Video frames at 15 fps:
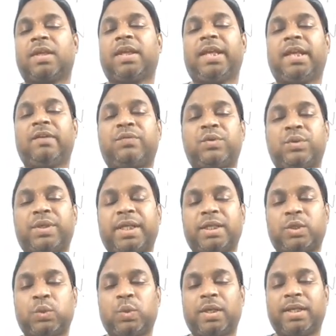If you take
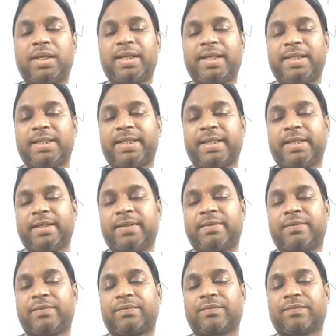210,
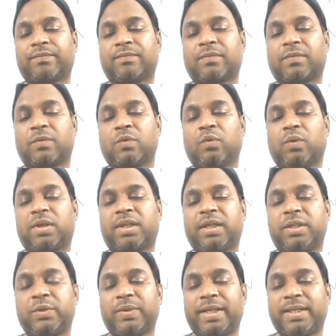what can
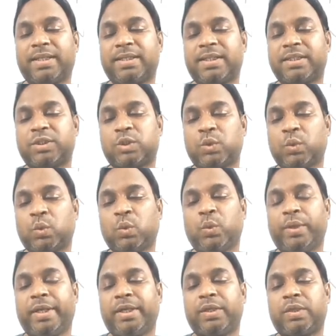you write it as? 2
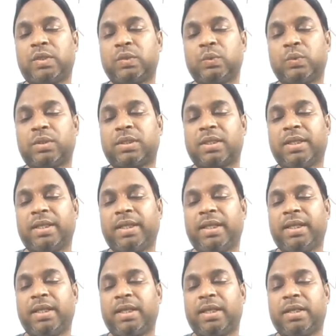into
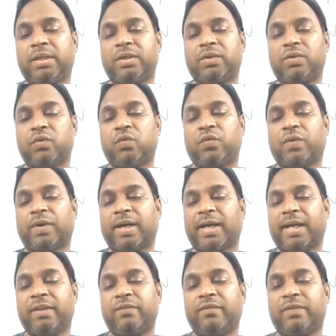3 into
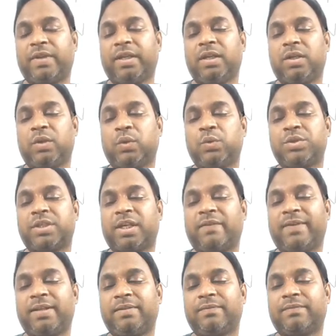5 into 7.